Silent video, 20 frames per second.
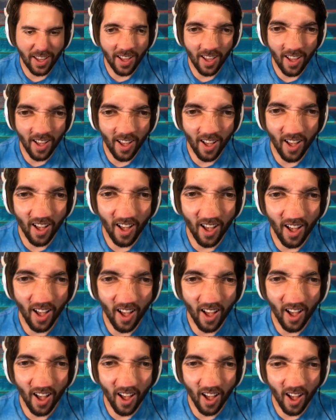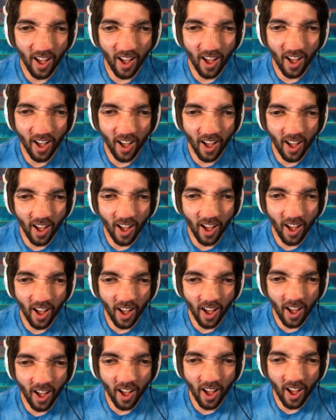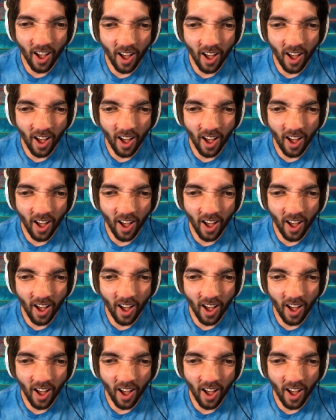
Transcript: Nobody speaks.